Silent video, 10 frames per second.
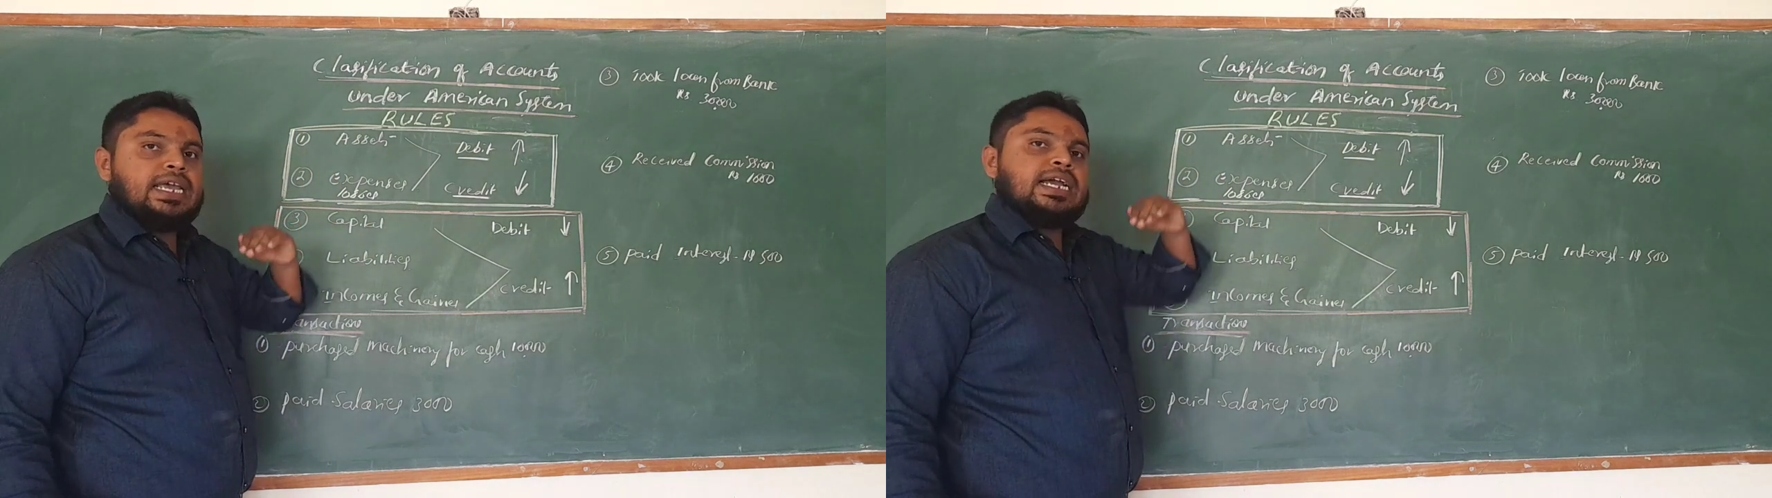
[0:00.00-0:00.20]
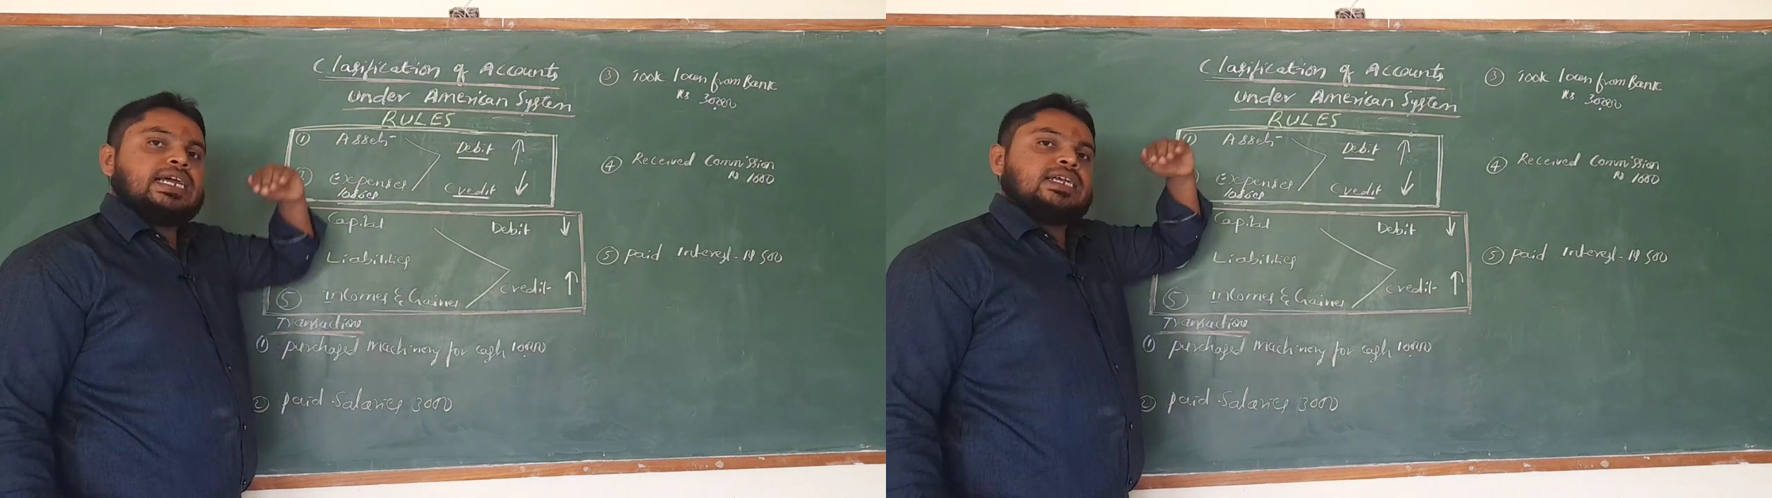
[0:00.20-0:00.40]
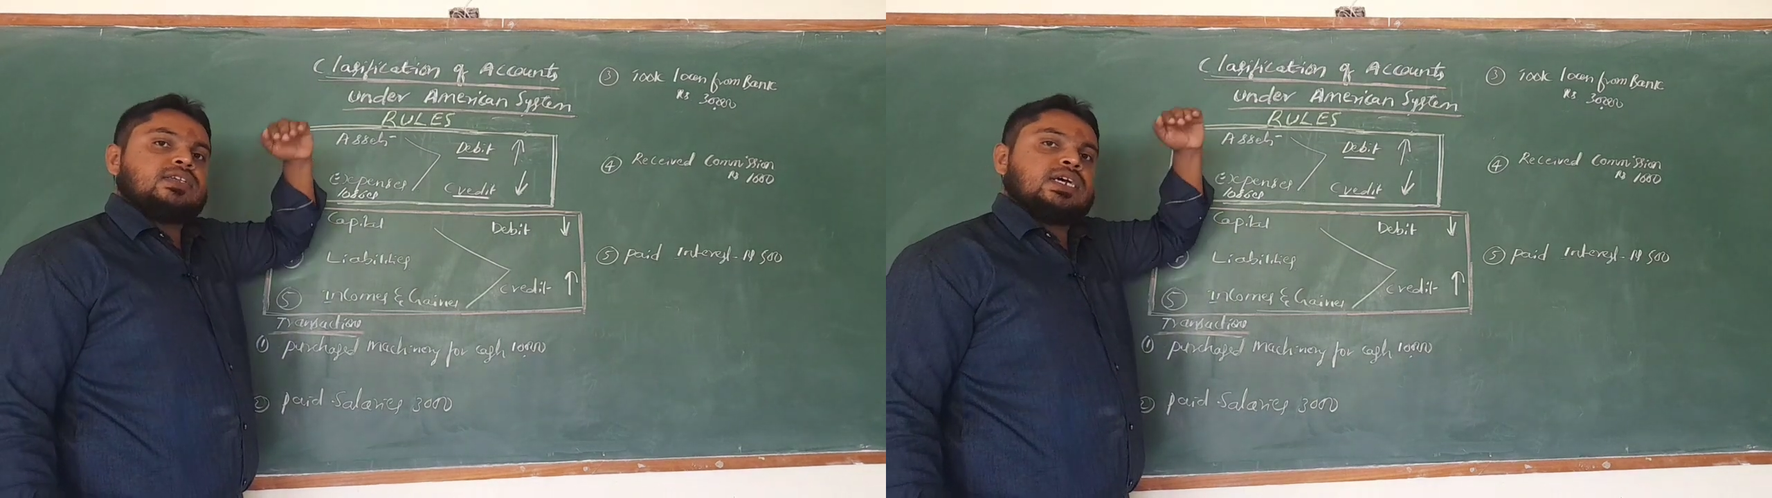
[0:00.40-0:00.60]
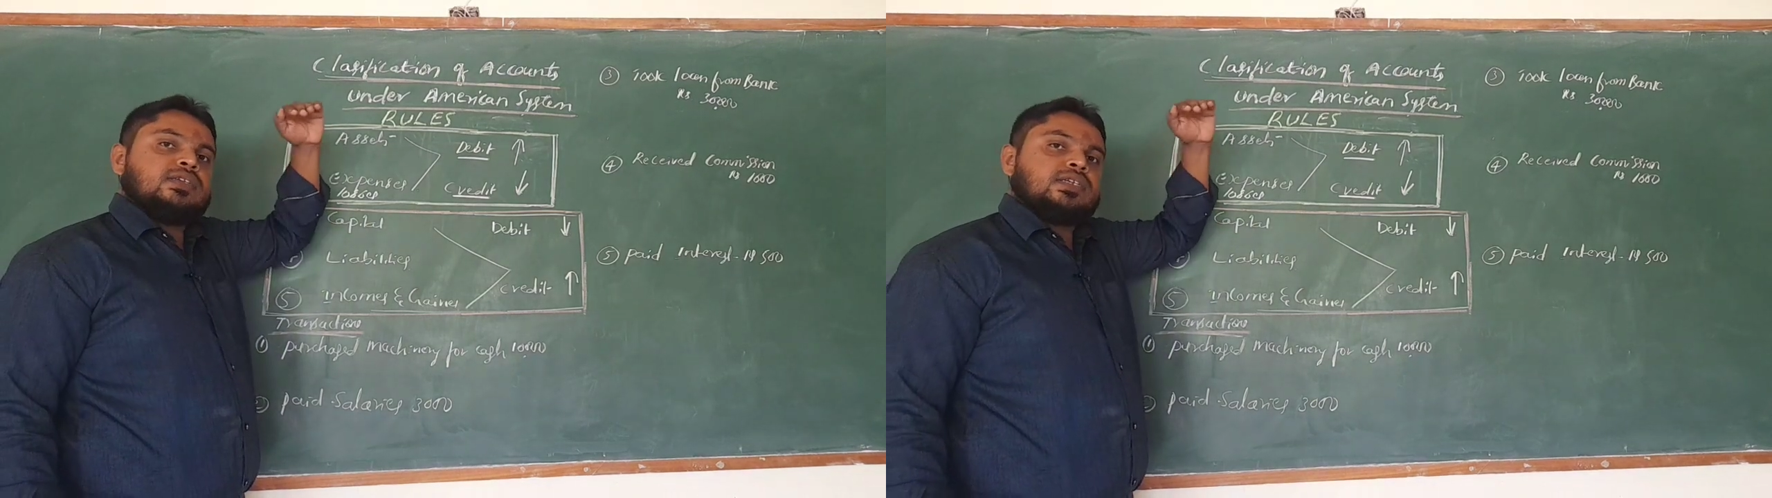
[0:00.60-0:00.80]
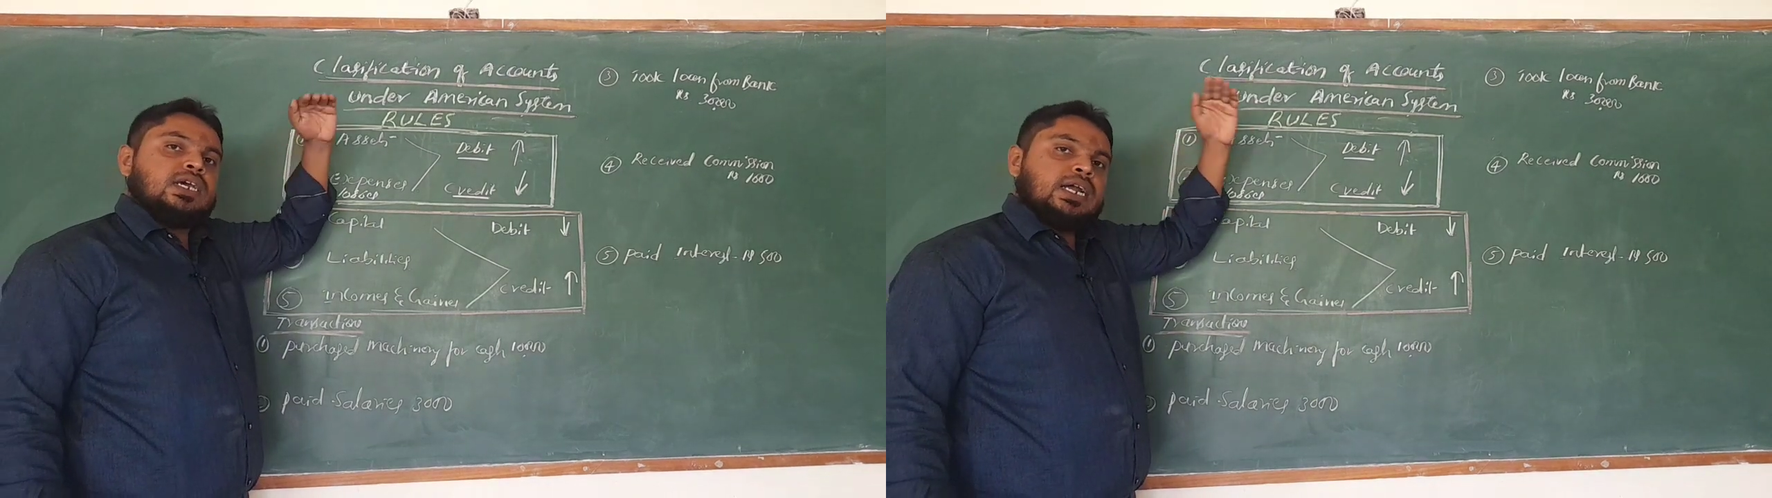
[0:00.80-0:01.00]

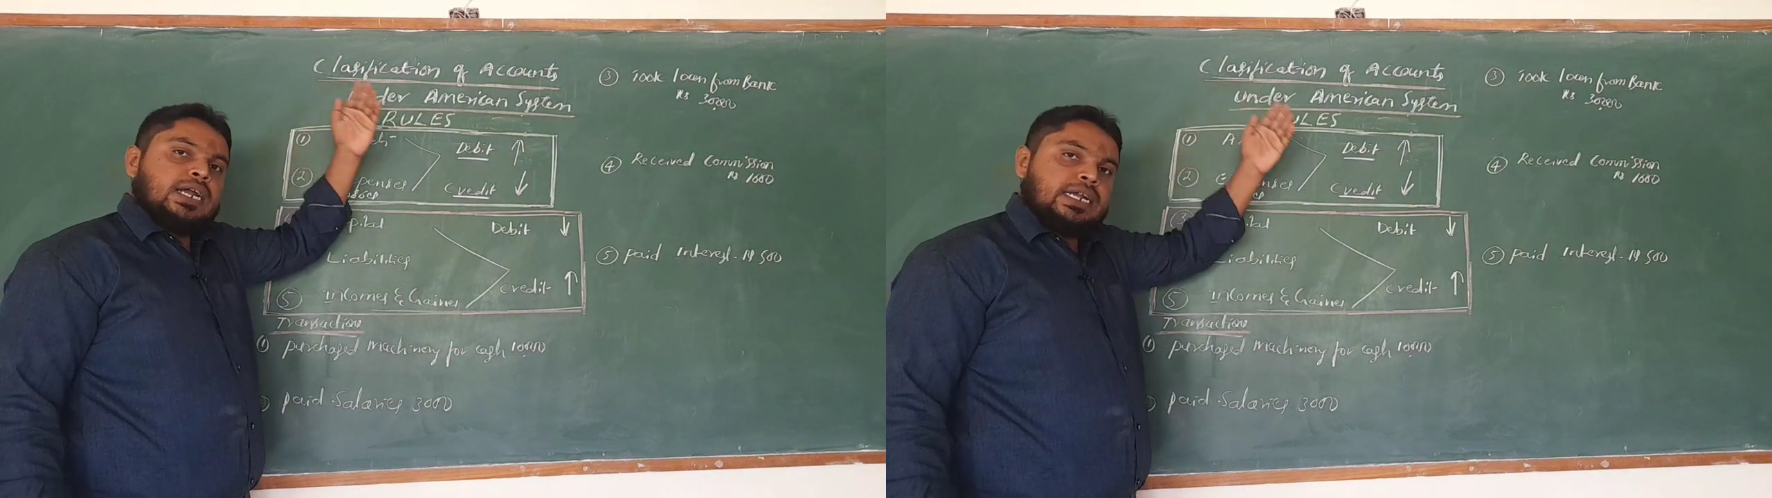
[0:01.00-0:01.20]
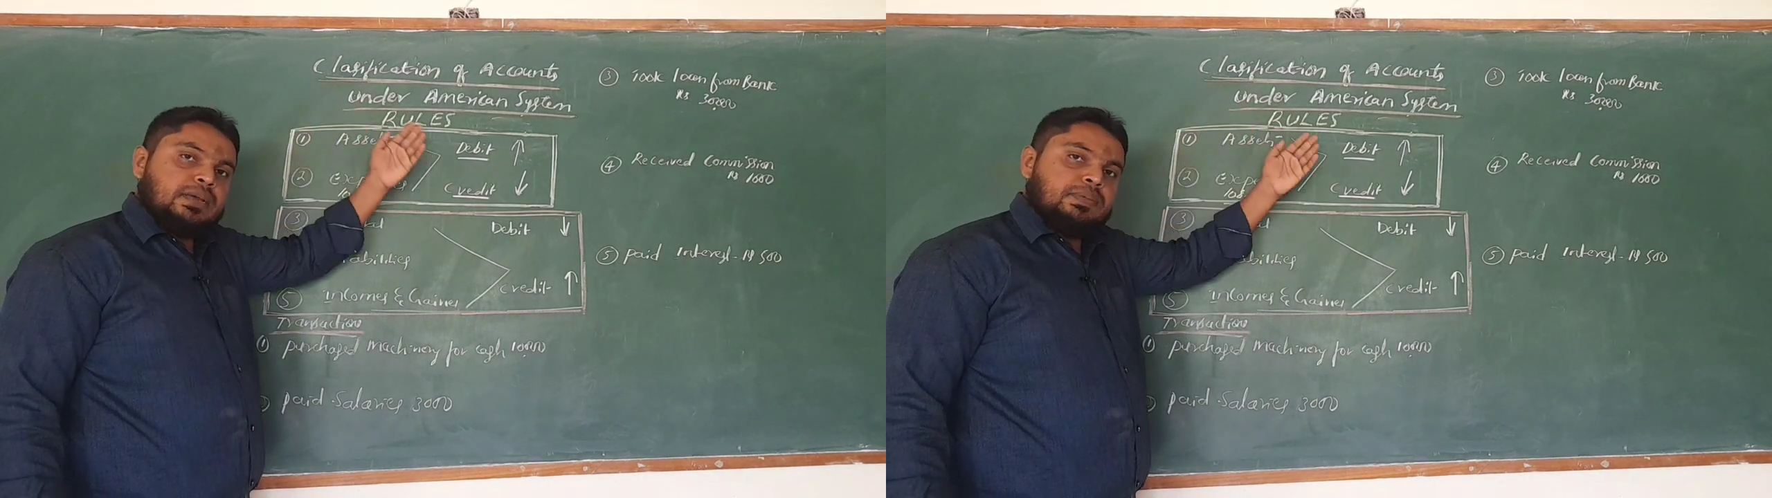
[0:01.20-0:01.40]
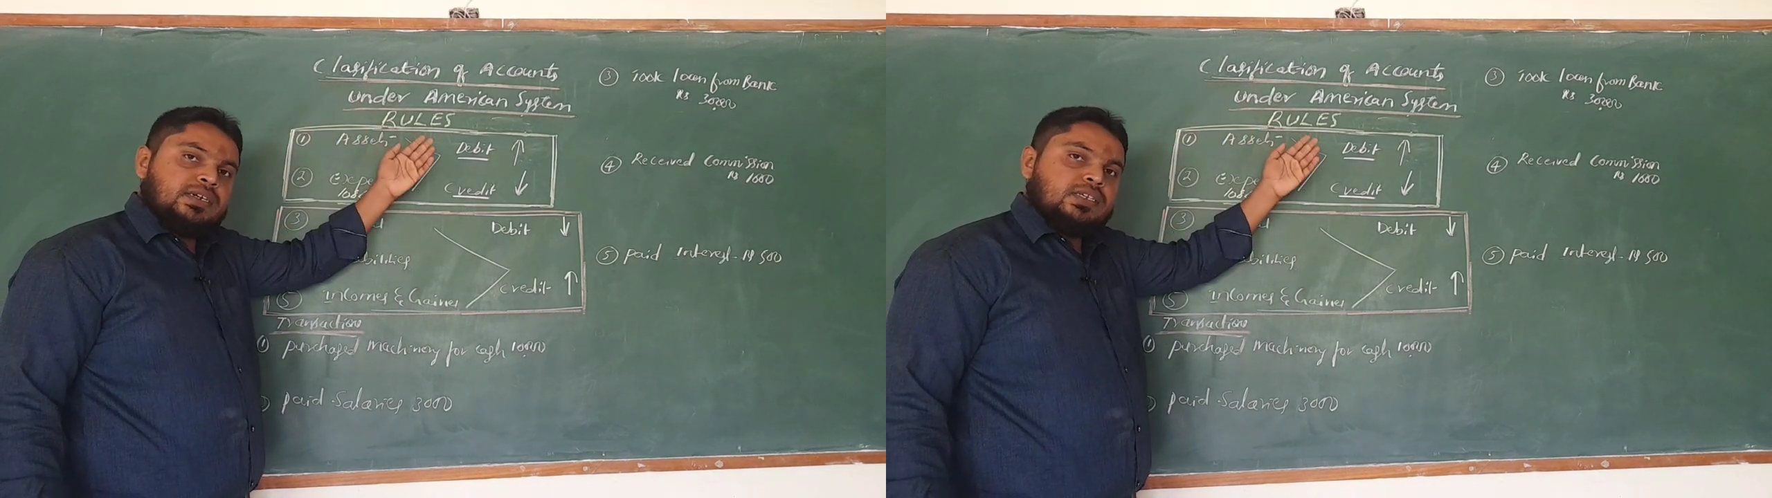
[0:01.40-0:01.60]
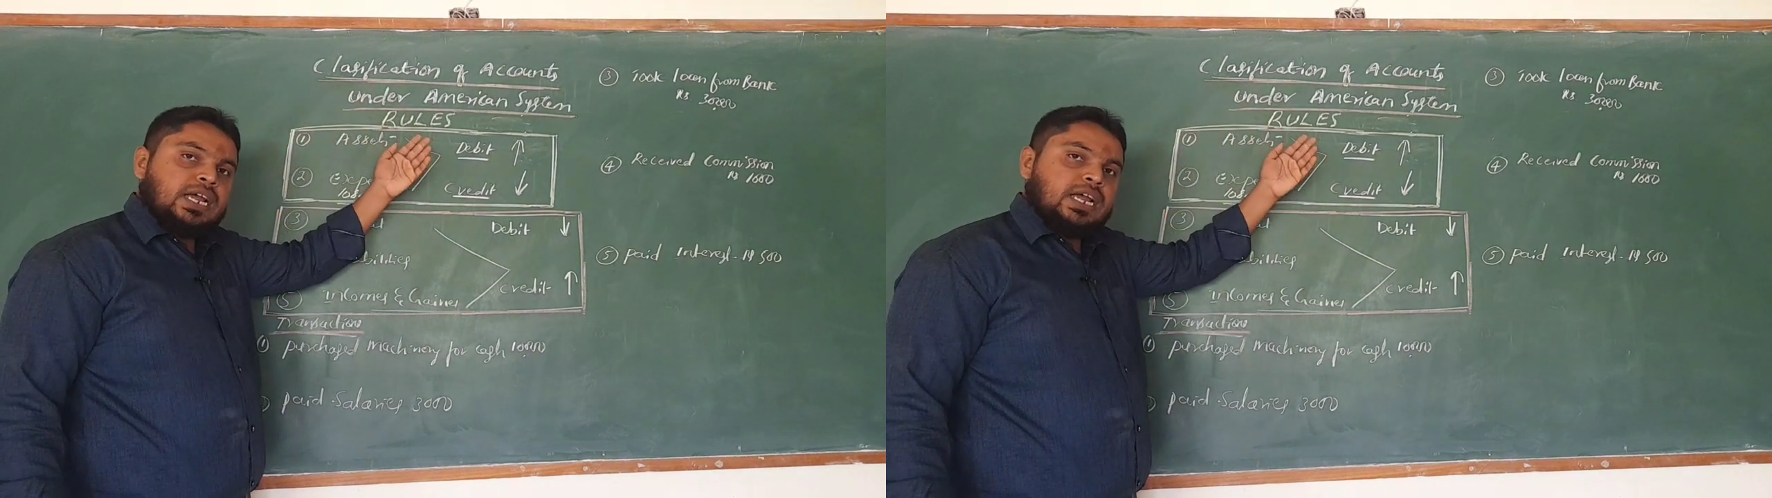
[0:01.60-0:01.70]
Increases debit